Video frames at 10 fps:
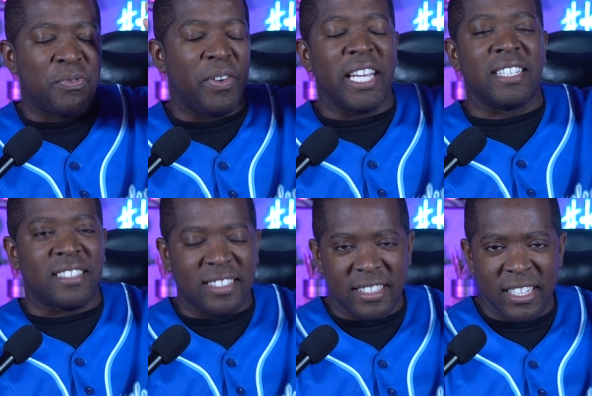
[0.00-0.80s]

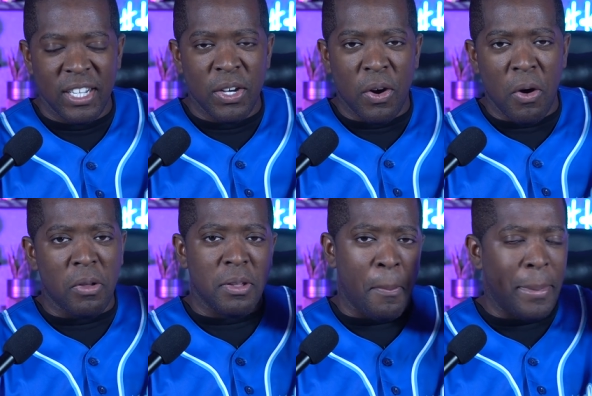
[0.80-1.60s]
face
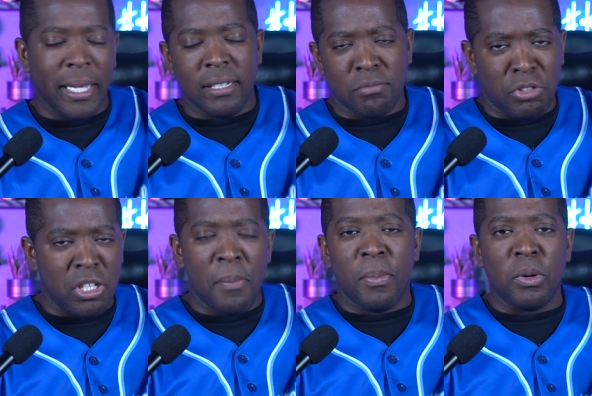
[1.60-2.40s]
on the big
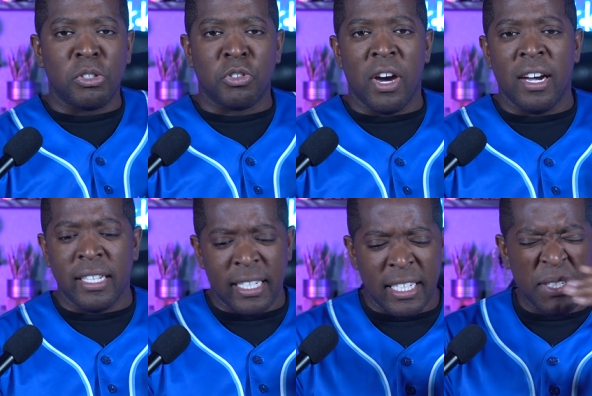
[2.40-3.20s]
jumbotron,
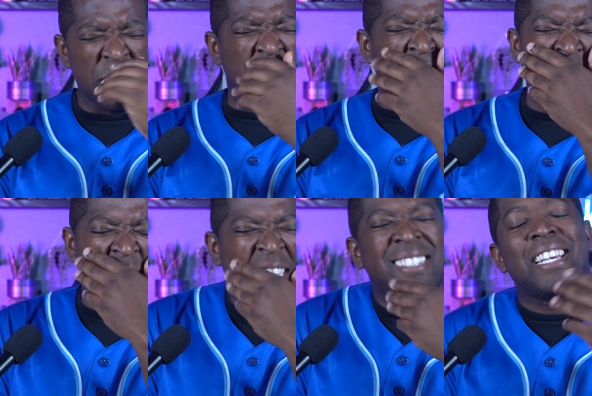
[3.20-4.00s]
and it was
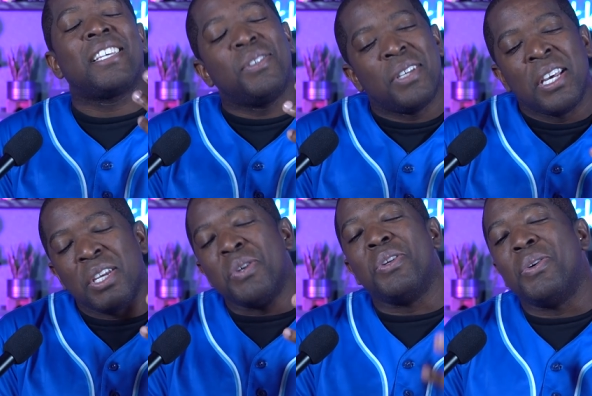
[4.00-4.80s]
crazy. It's like
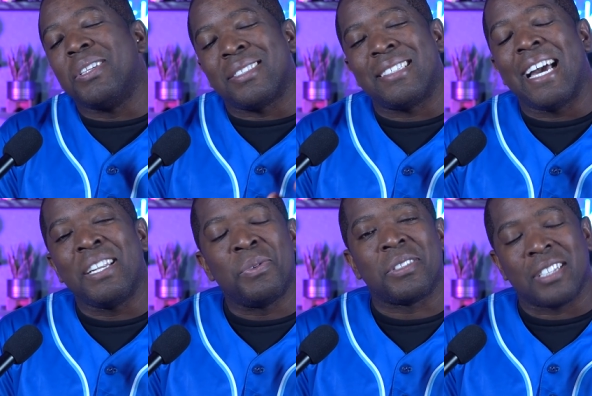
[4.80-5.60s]
you knew this
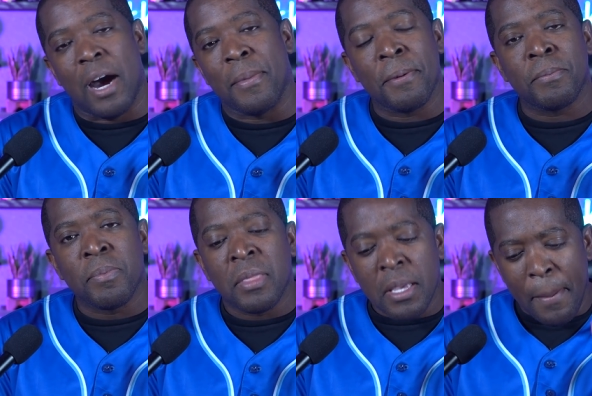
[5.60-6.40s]
signing was coming,
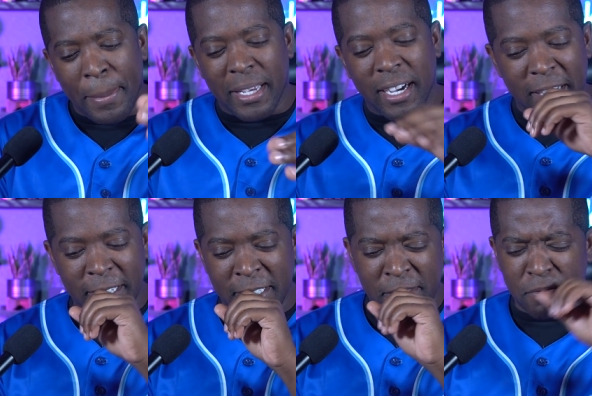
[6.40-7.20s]

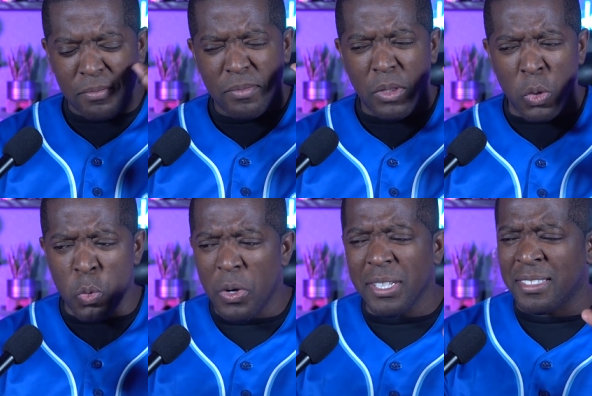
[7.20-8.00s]
because
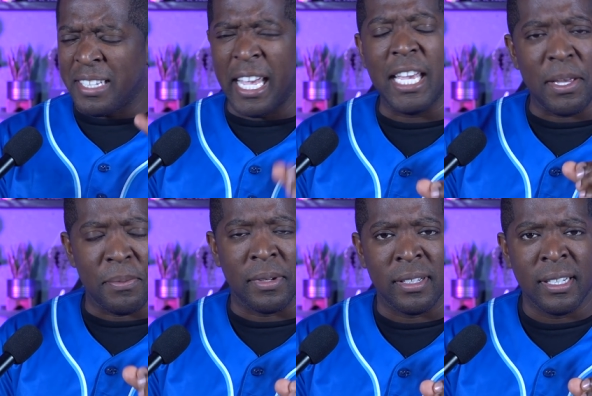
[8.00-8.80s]
what team